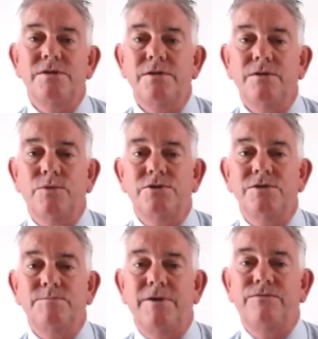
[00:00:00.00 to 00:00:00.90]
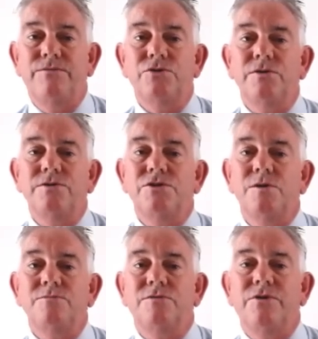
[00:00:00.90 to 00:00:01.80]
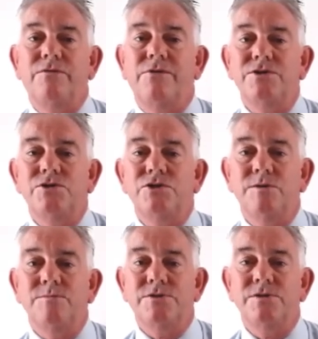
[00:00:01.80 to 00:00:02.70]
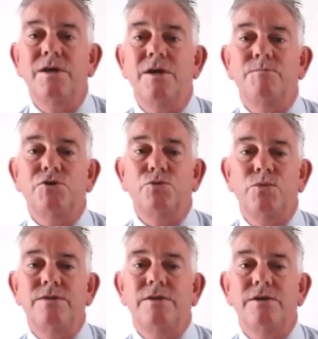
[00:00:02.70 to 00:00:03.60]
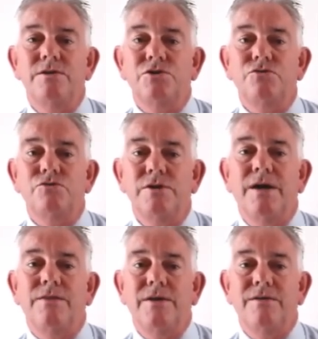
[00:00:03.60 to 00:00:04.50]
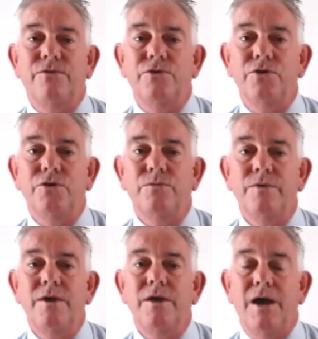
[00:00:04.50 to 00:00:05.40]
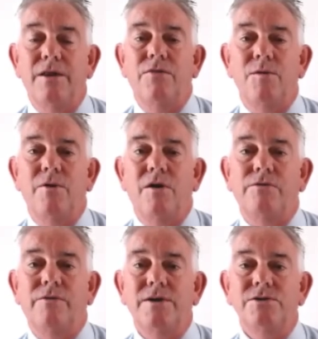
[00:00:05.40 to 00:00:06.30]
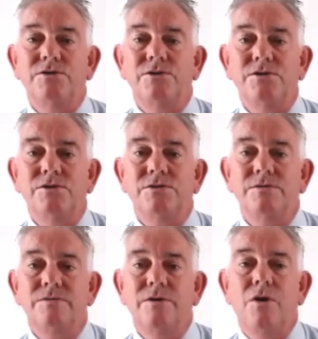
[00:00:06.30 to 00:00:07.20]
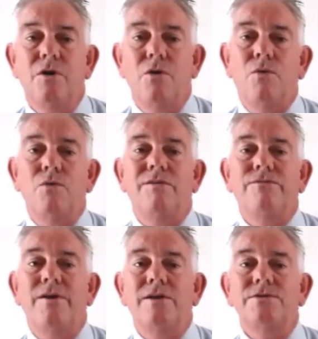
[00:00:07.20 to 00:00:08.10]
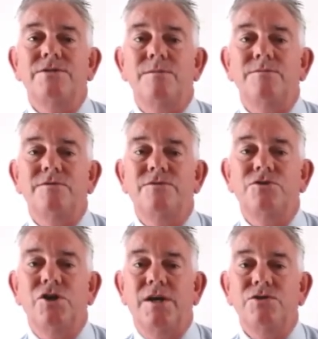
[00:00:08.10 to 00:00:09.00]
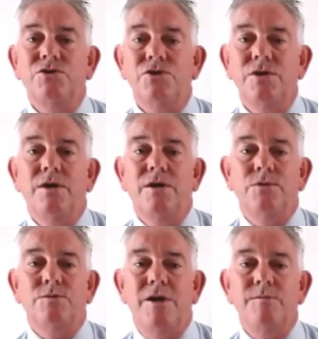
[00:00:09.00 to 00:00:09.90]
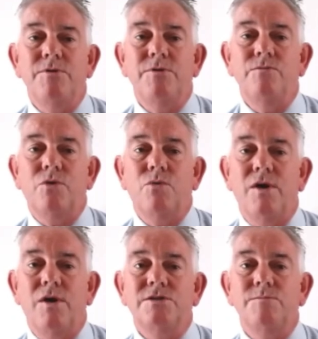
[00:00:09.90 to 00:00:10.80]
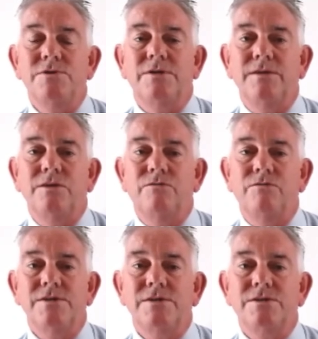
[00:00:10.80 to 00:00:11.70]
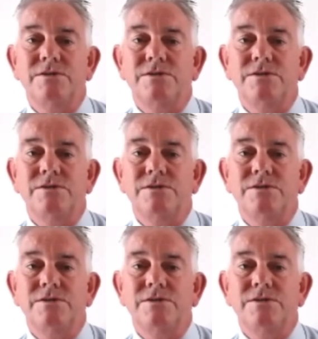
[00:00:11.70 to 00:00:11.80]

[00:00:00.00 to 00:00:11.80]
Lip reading: which is beneficial in terms of relationships between the industry and the FIU and other partner agencies. All are fairly receptive to change, which may be required to mitigate the risks.